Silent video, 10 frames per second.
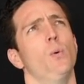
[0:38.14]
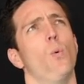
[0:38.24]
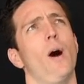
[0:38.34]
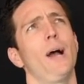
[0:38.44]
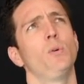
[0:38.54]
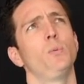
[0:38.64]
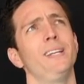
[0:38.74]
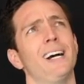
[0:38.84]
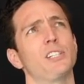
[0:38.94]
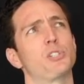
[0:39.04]
Why would
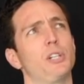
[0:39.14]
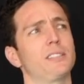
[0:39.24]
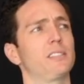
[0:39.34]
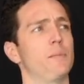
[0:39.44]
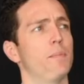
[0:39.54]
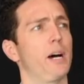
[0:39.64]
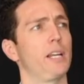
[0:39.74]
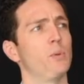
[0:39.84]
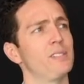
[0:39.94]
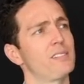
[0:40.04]
we not trust
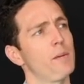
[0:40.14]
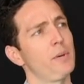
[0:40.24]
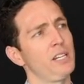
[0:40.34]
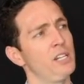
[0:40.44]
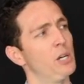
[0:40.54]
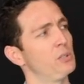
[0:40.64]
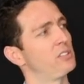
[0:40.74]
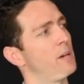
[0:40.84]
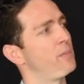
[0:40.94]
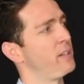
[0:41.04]
somebody? When somebody knows
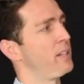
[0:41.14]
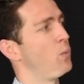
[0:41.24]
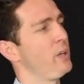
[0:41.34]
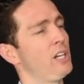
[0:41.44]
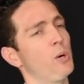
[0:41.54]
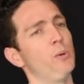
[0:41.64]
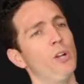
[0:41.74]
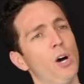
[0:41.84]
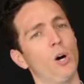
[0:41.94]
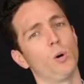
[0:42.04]
something that we don't
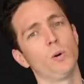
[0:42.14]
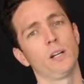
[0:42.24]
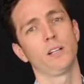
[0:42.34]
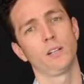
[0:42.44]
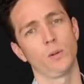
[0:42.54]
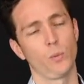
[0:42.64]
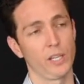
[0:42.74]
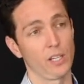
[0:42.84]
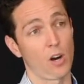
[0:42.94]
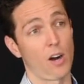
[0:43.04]
know,
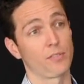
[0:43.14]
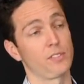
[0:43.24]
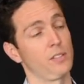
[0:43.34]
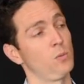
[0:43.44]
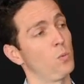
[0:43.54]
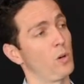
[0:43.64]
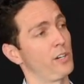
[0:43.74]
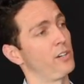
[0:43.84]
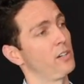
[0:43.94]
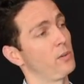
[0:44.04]
we often
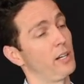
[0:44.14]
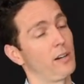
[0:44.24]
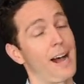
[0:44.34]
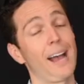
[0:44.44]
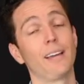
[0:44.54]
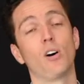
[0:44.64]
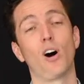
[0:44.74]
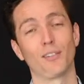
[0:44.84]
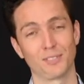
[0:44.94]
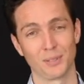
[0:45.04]
wonder, well, I
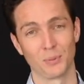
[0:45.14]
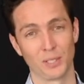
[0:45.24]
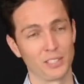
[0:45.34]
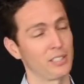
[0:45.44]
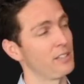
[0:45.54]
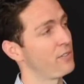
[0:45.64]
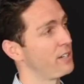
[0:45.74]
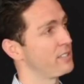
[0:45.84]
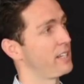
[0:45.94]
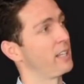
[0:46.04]
often wonder if
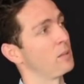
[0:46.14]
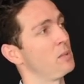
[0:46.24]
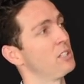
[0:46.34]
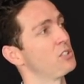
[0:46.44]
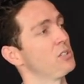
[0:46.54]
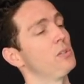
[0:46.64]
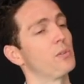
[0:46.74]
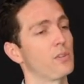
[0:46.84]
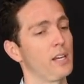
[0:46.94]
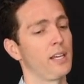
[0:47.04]
they're telling me the
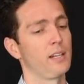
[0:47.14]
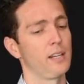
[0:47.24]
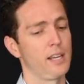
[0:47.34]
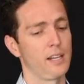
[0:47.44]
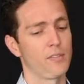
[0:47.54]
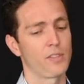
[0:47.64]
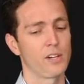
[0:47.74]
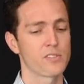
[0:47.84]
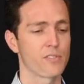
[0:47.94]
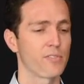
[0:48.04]
truth. And if
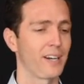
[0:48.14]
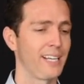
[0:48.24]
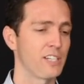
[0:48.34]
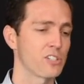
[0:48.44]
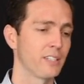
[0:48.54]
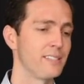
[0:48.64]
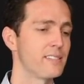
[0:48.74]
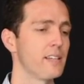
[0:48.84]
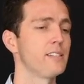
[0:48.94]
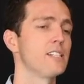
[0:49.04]
there's a financial
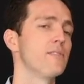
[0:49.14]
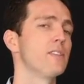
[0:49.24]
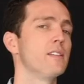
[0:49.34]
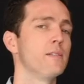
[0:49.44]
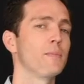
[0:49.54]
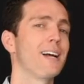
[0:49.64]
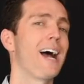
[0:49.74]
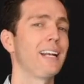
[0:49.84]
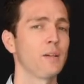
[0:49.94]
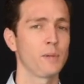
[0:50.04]
incentive to them
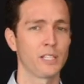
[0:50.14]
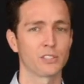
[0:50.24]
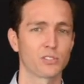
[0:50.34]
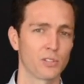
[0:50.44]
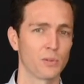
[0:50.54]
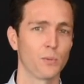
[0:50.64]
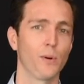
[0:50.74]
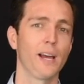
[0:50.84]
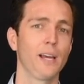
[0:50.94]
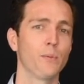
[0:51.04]
guiding me in a certain
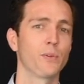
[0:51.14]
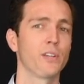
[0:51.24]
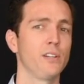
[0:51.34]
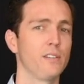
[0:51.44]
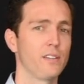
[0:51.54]
way, well then